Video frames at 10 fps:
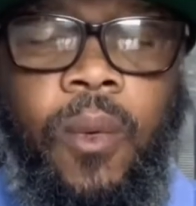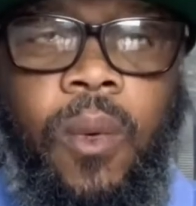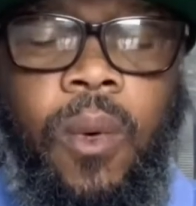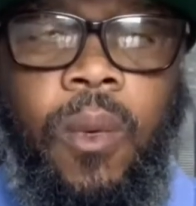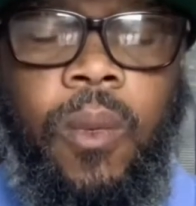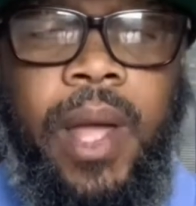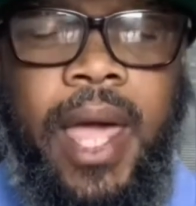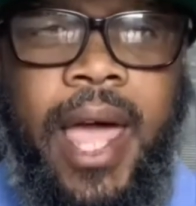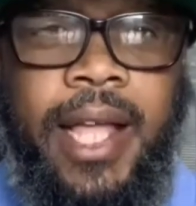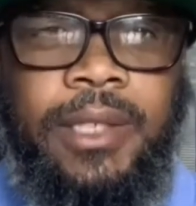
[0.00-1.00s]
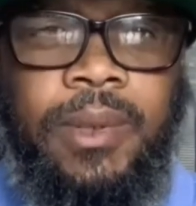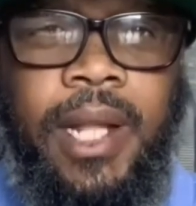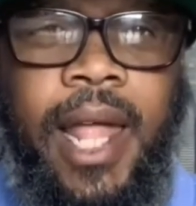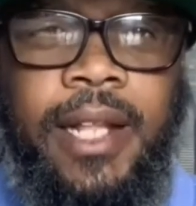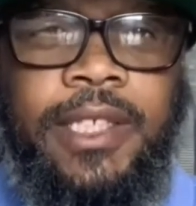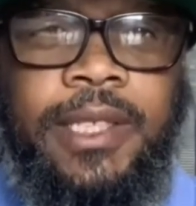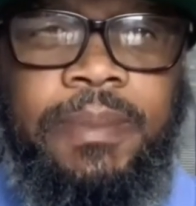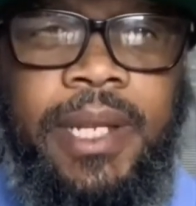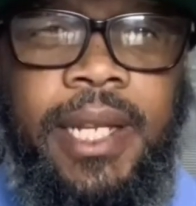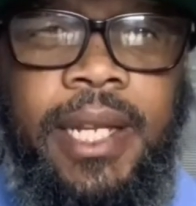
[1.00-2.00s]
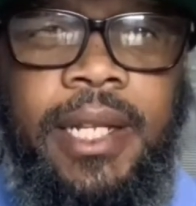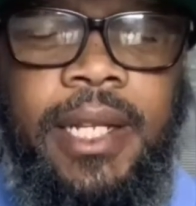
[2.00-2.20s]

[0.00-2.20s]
When guys with a lot of speed,